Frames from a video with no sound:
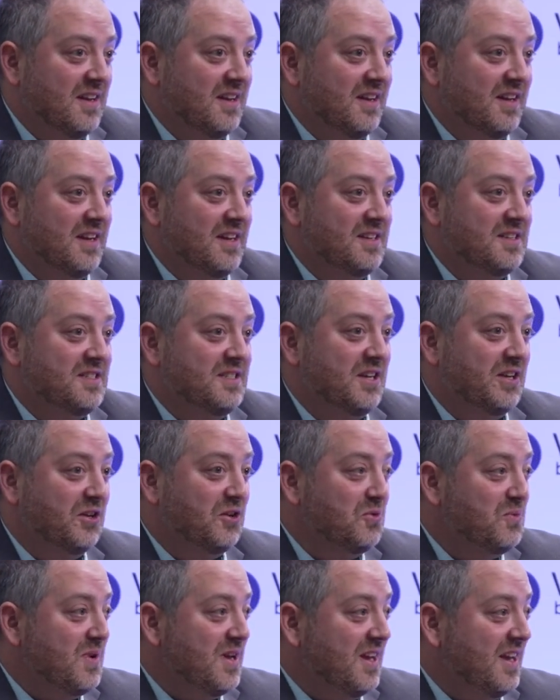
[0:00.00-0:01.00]
And until
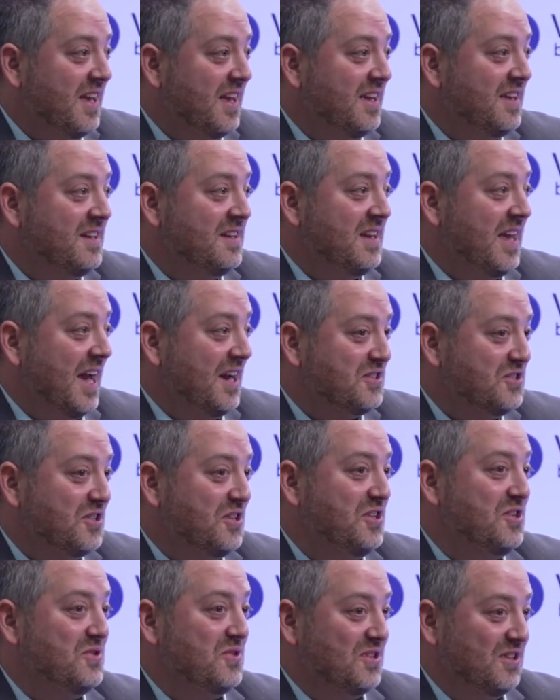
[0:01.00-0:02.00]
we can
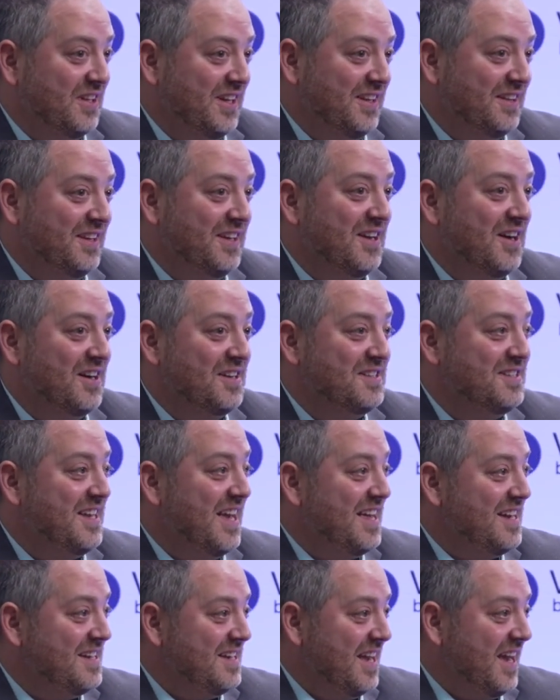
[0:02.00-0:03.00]
execute cleanly on
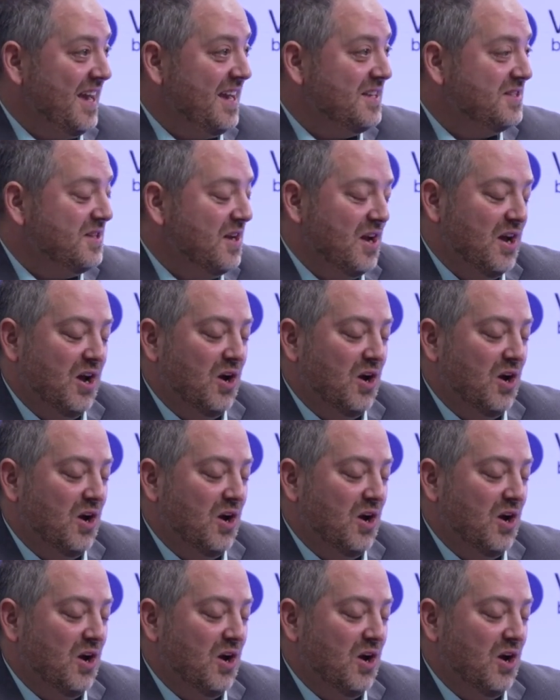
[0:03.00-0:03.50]
10 days,